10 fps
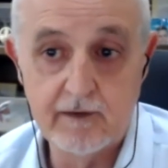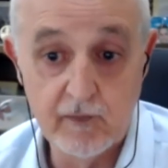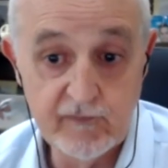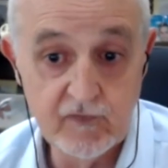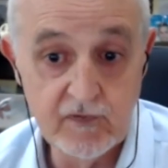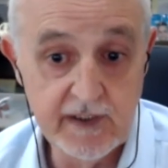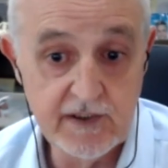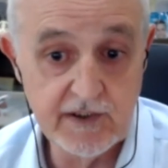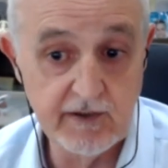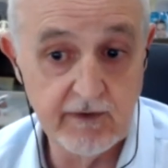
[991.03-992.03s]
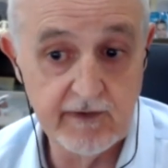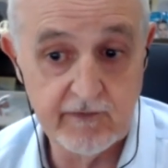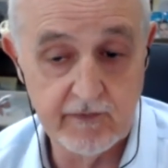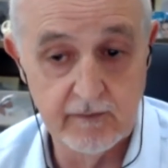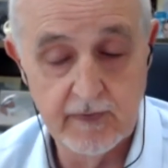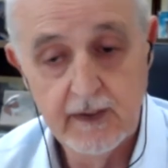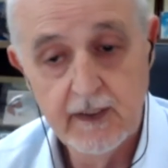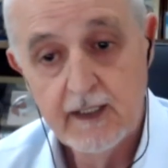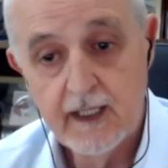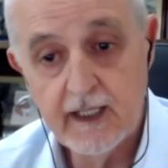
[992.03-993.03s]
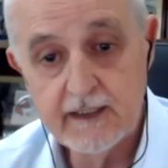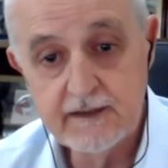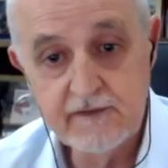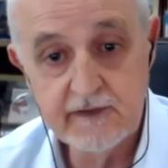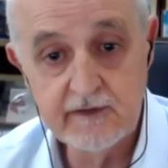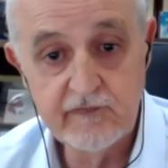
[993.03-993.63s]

It will hopefully generate some